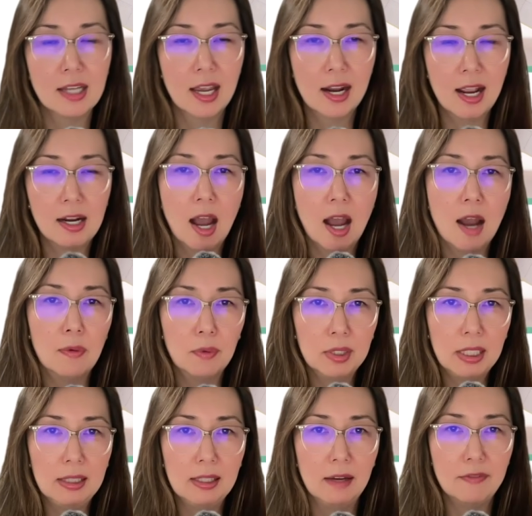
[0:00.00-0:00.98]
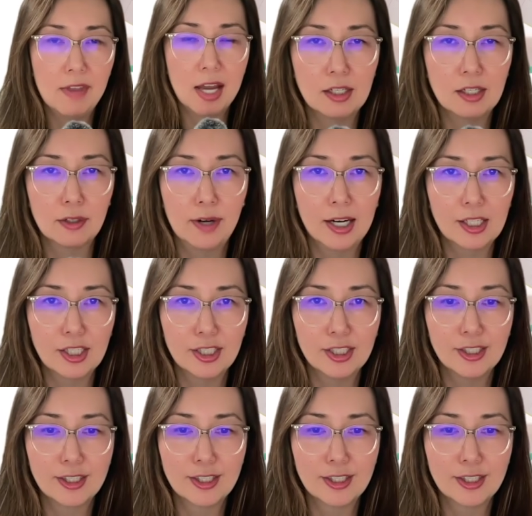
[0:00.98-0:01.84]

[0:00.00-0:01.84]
And I really love direction.